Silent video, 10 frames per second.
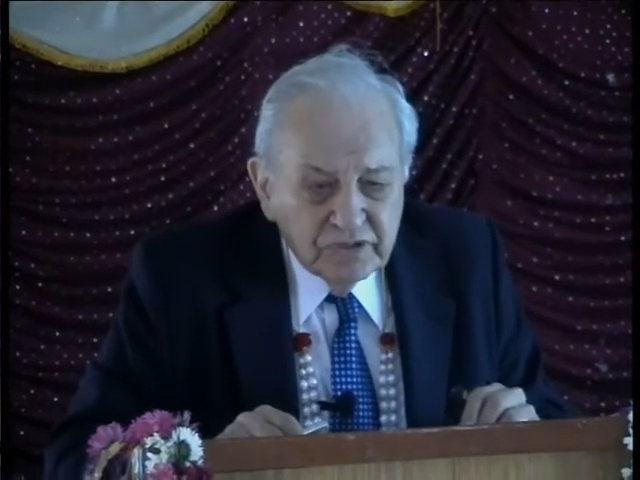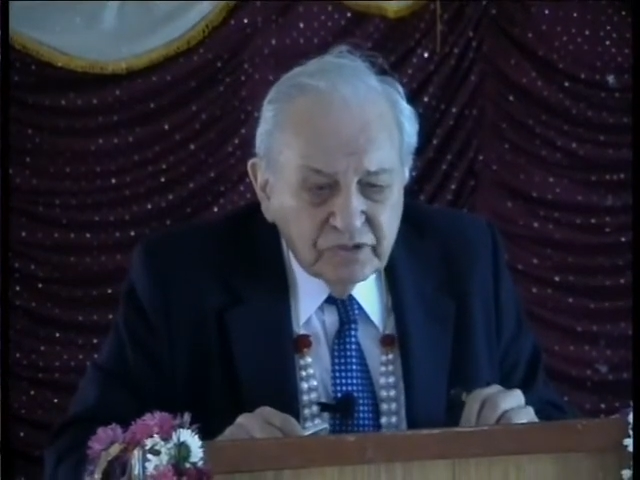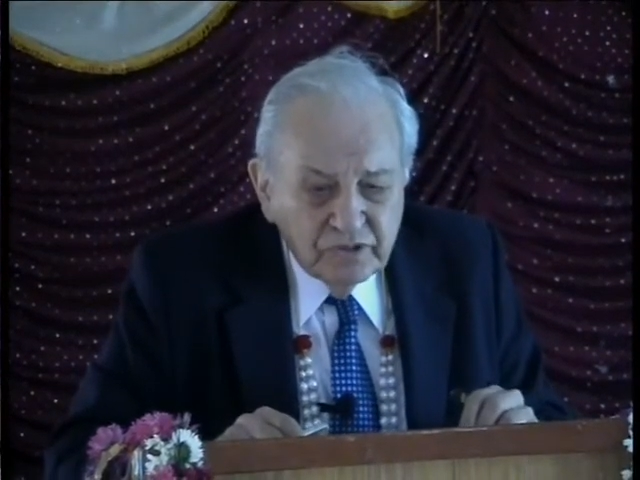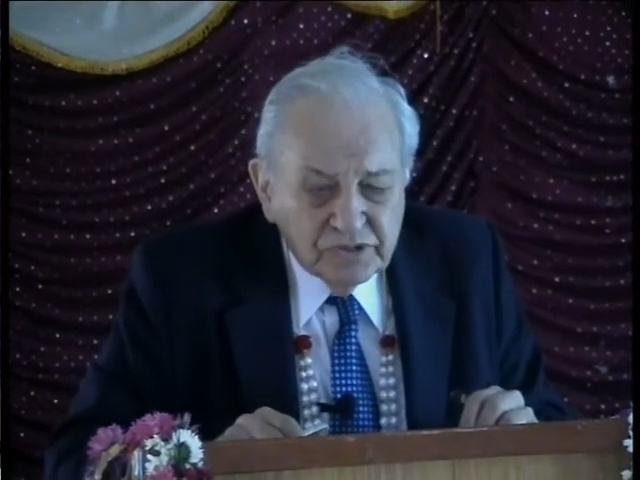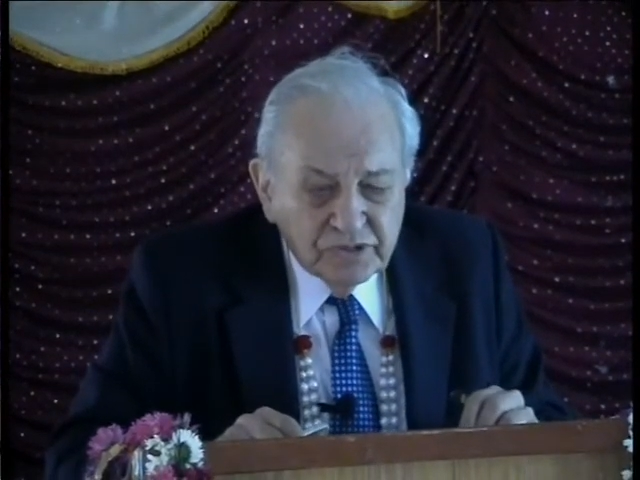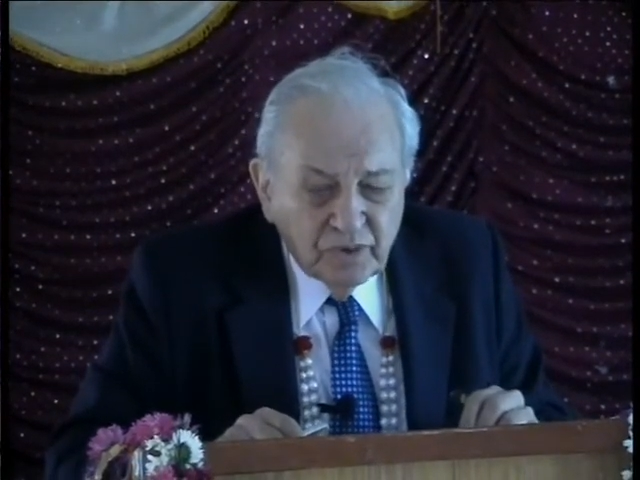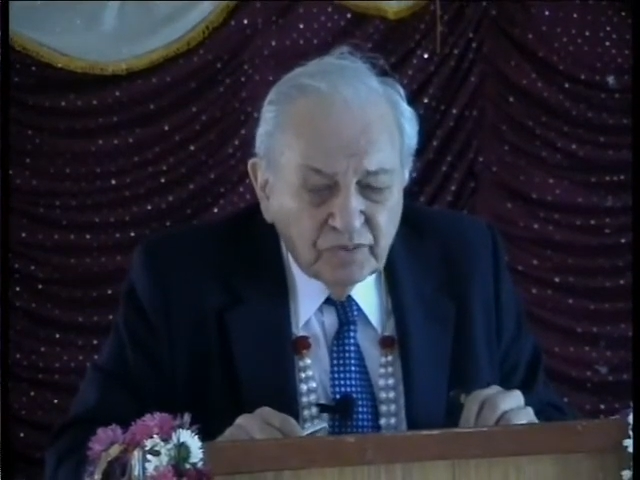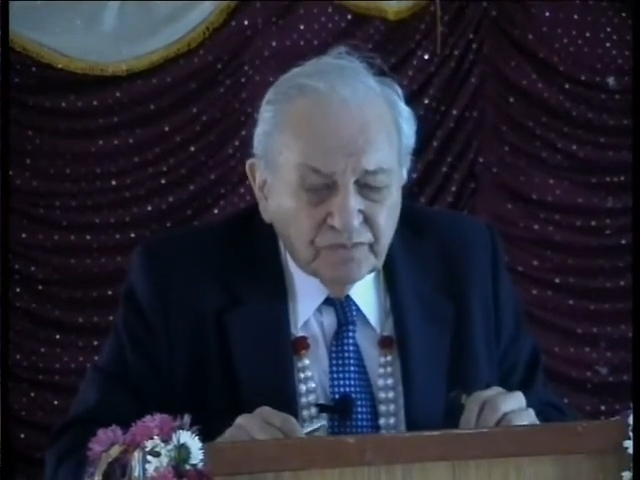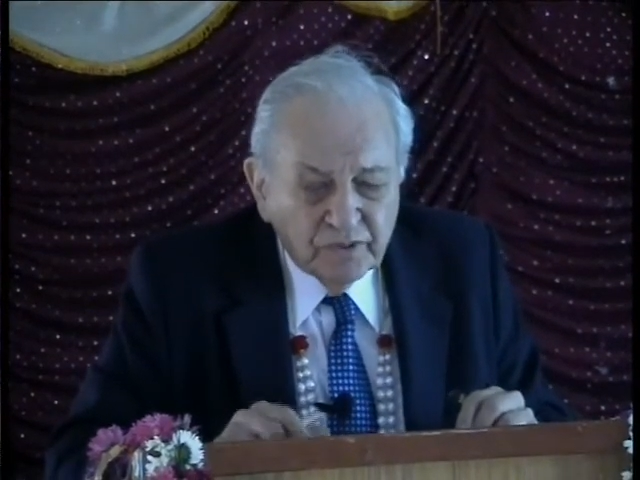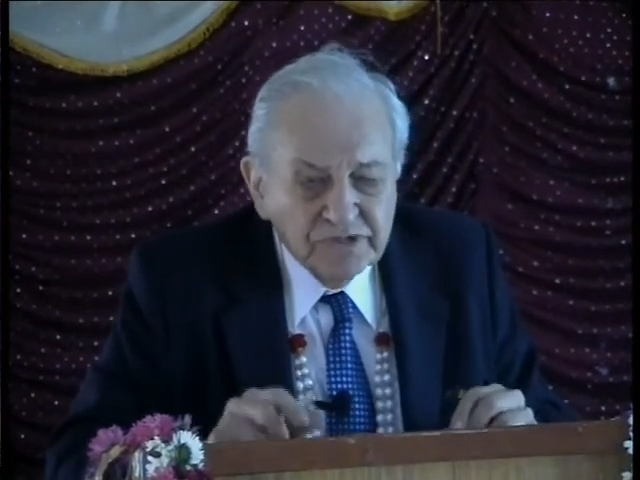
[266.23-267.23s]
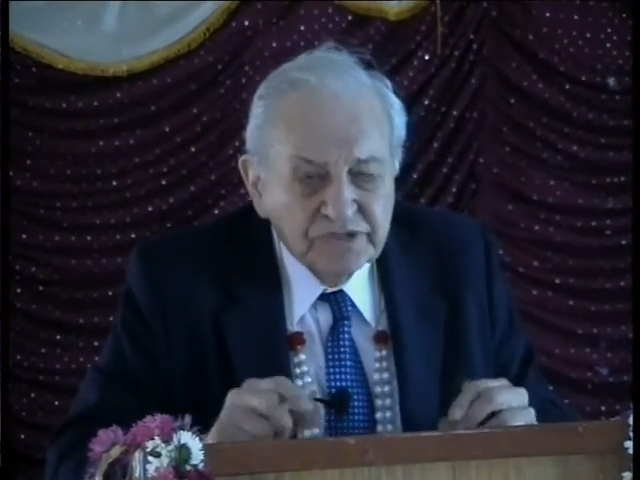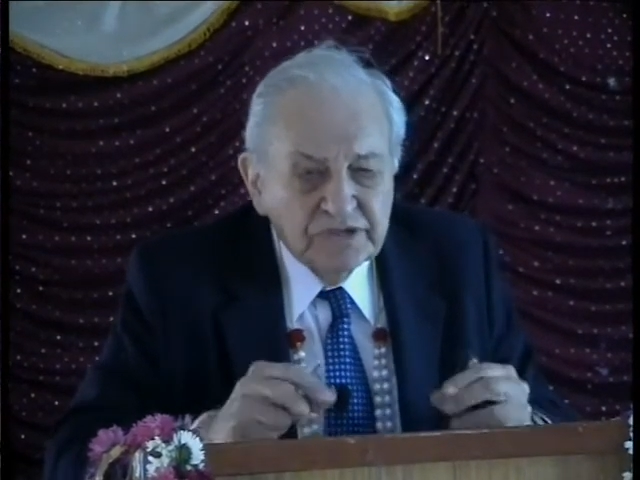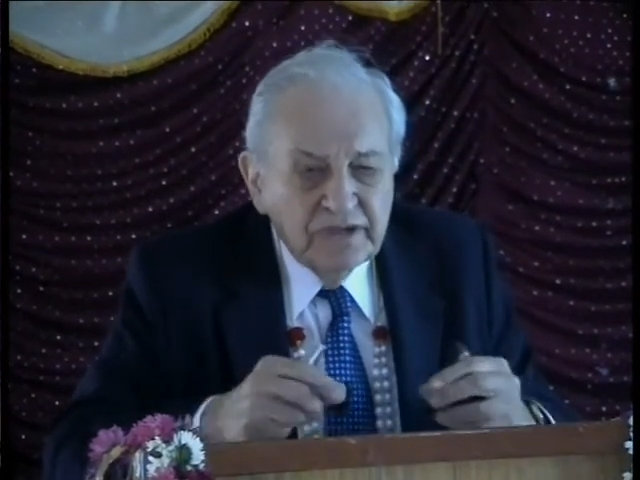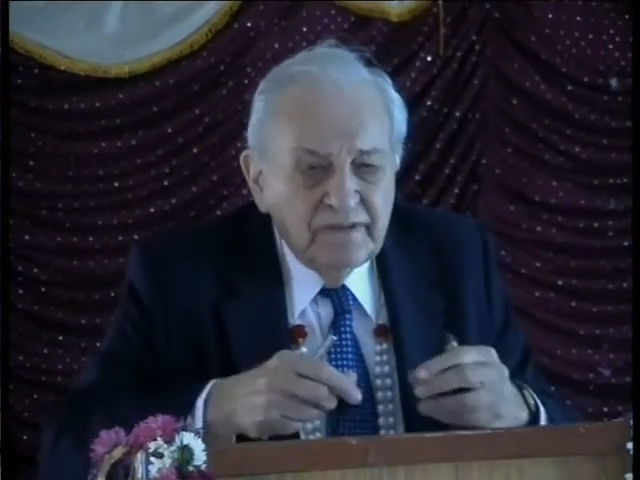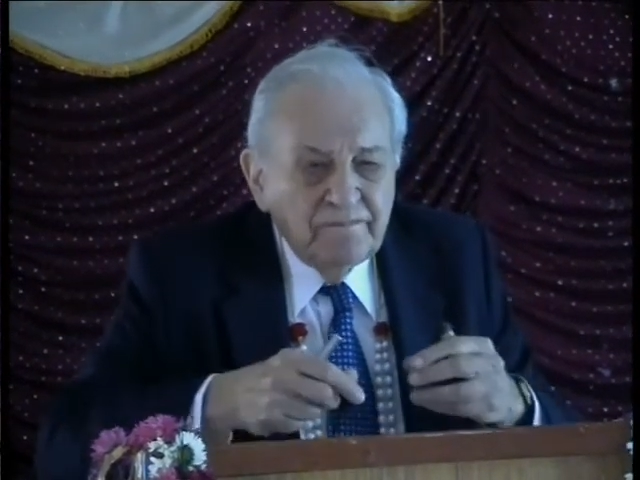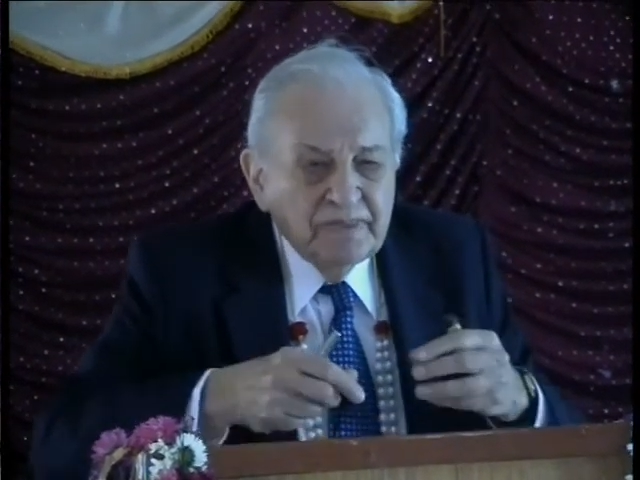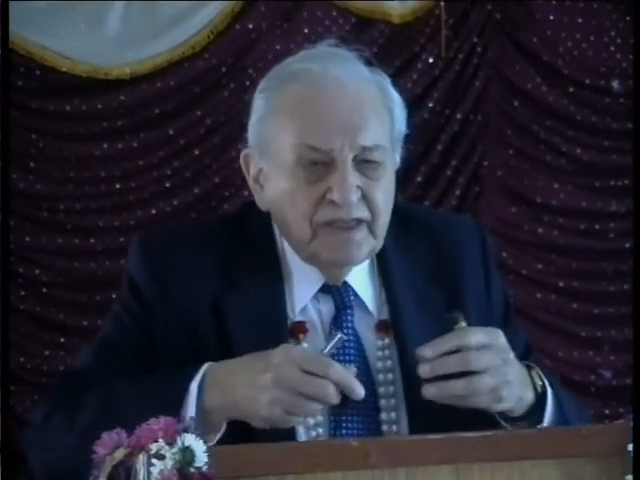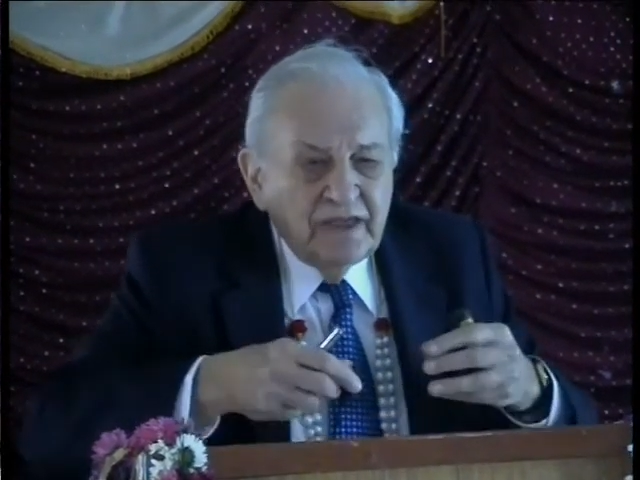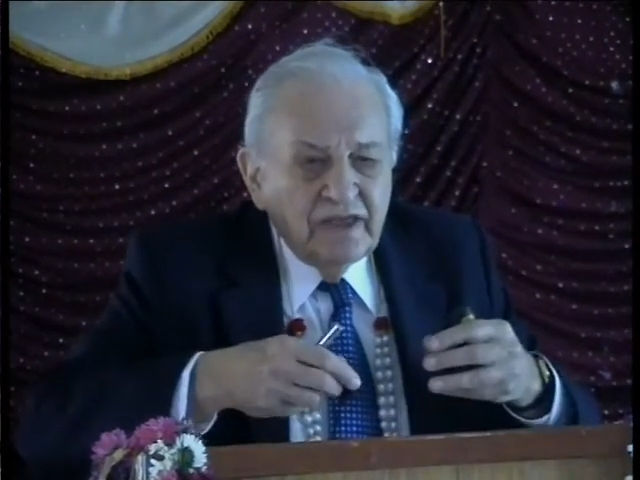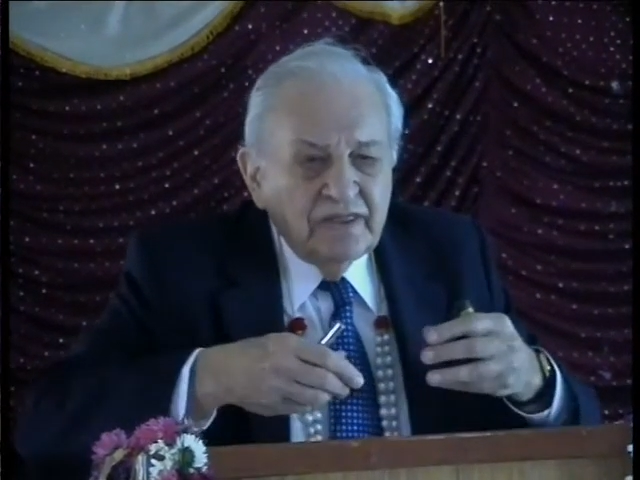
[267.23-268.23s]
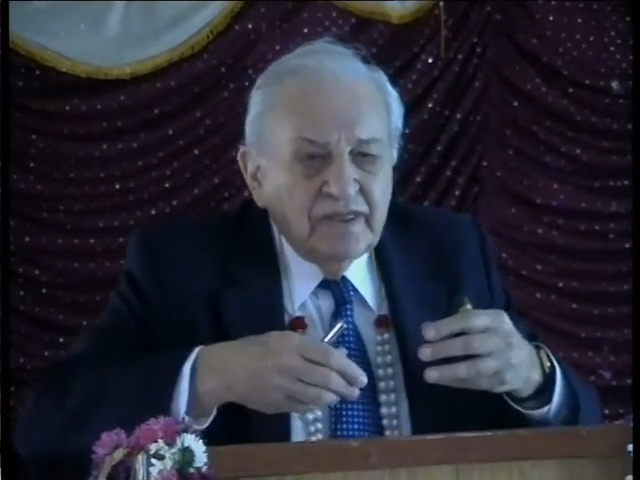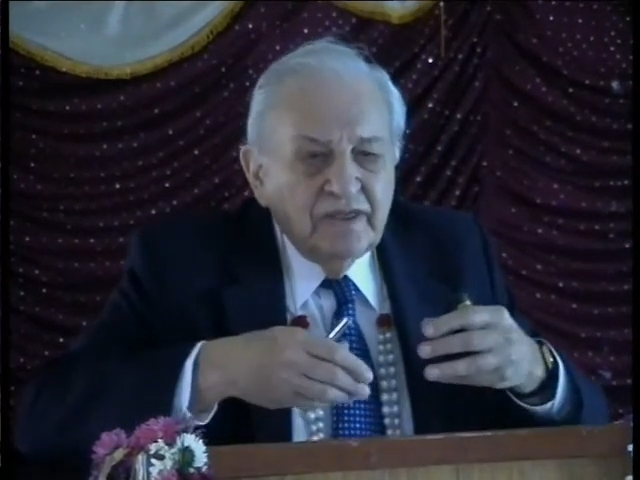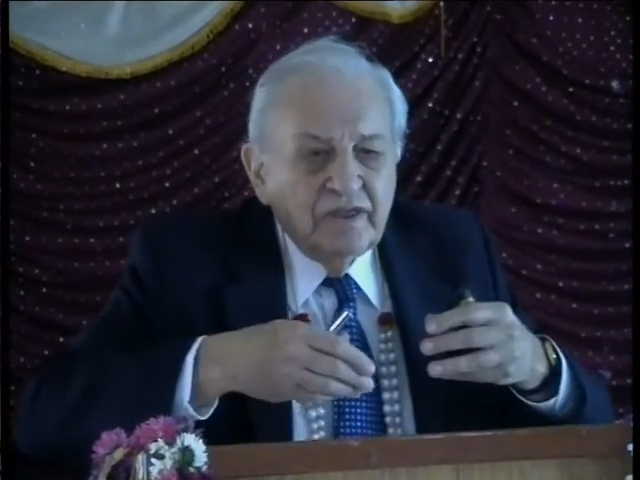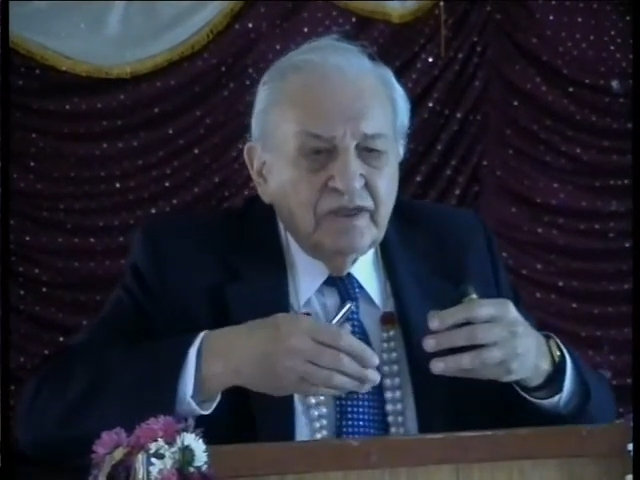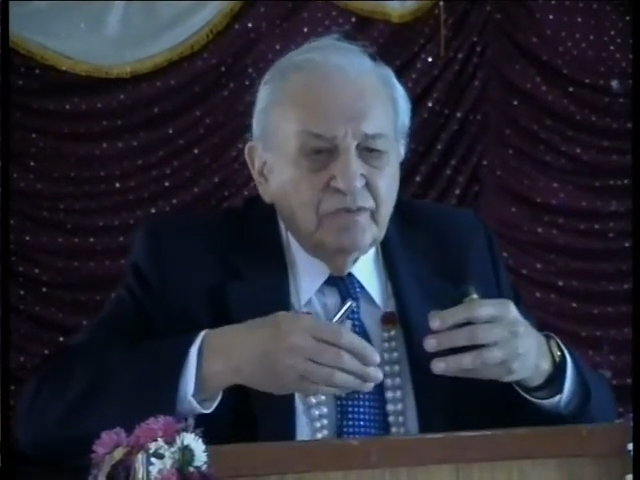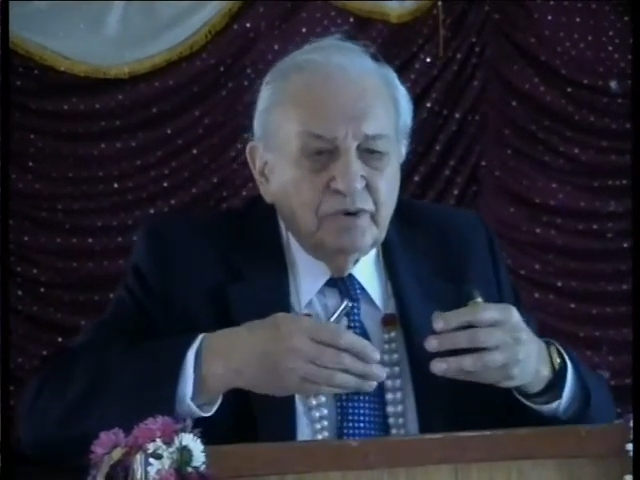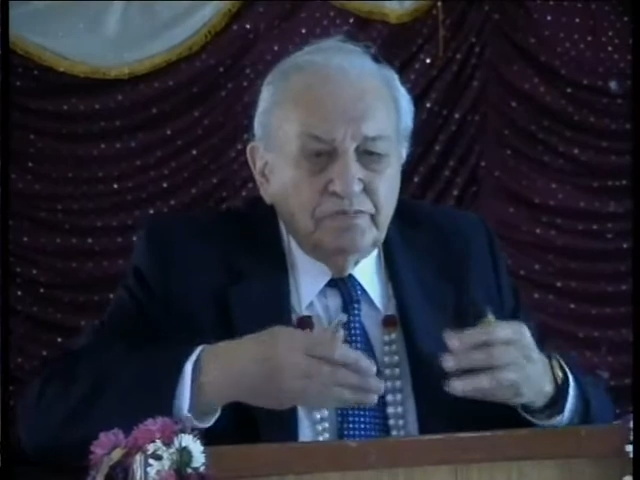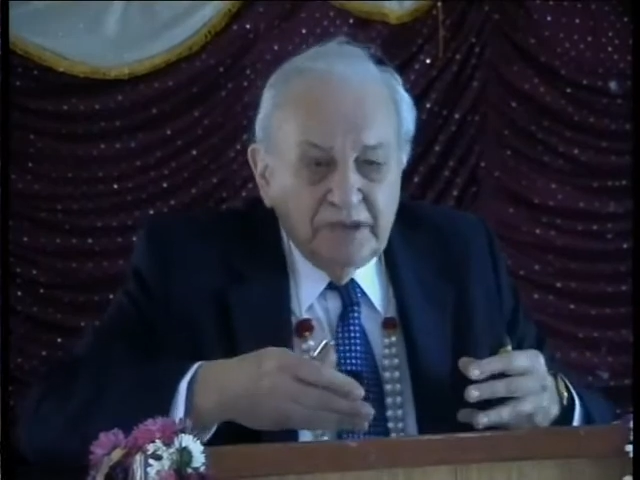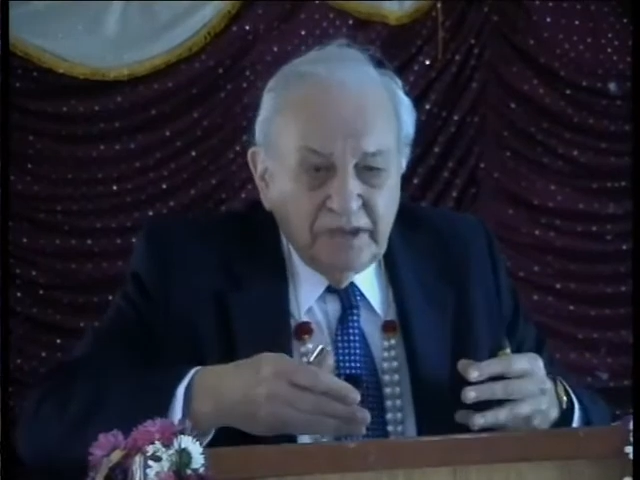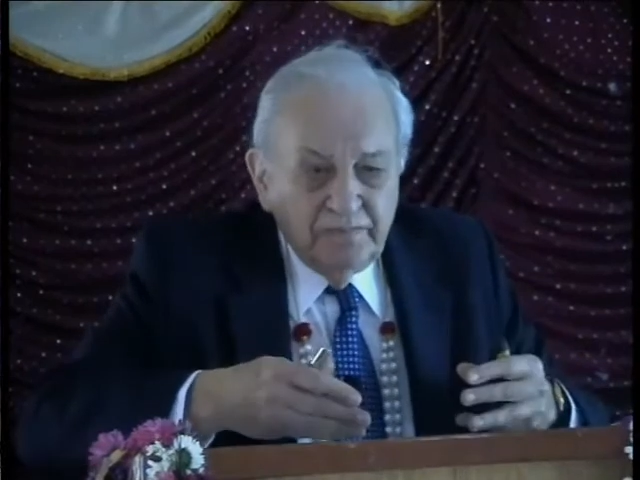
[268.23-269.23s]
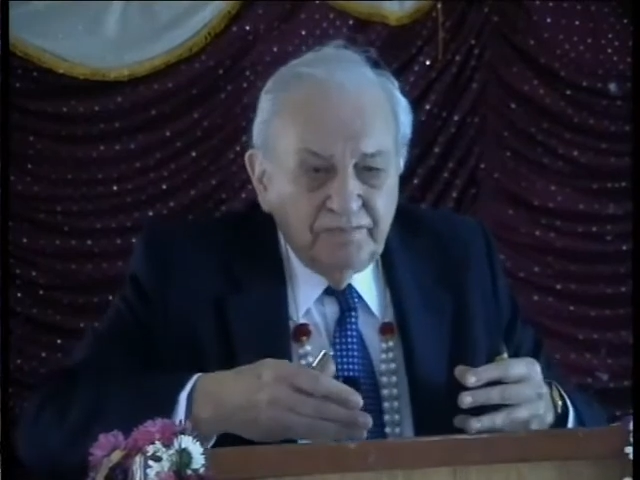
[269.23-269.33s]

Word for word: used to the old forces, would be.